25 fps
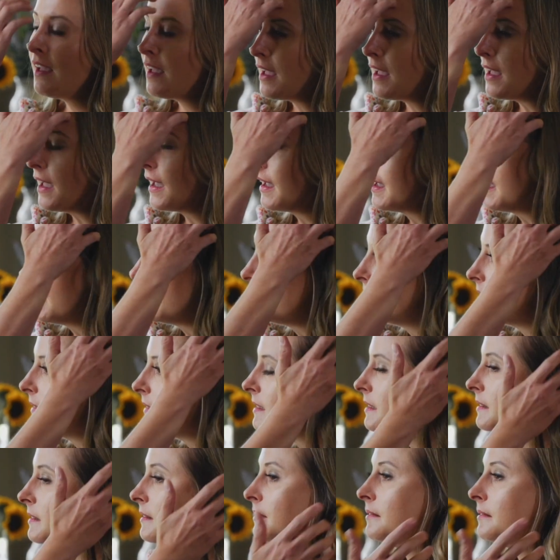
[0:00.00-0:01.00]

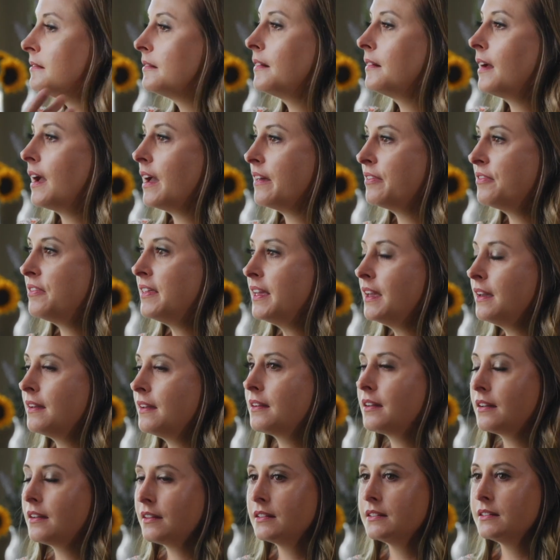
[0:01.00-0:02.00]
And I
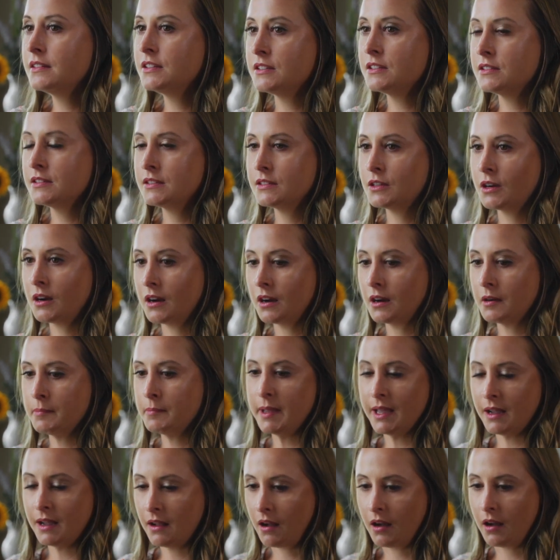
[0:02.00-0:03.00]
think just her
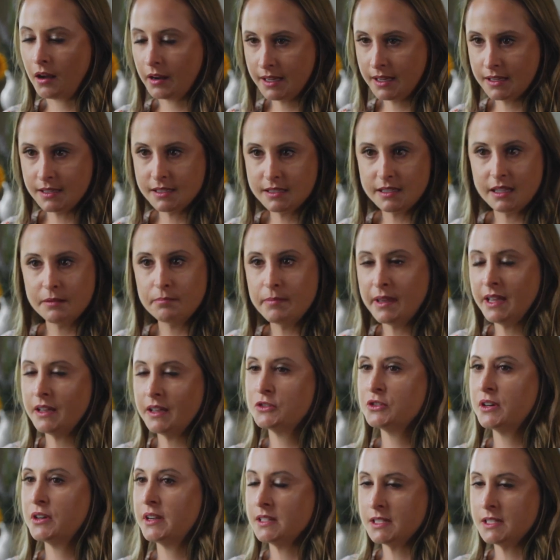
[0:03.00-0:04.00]
being honest and being
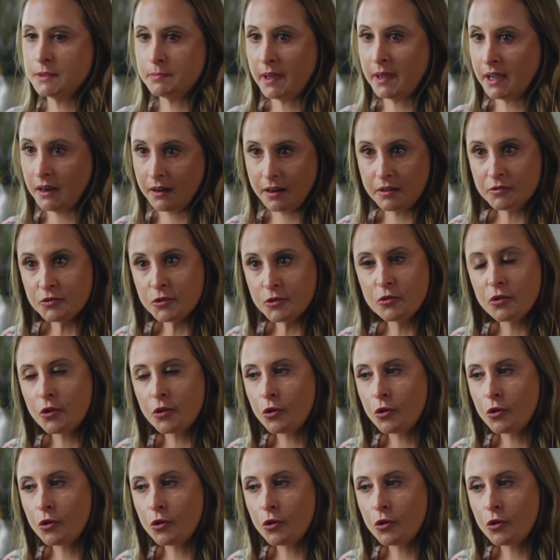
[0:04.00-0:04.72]
transparent through the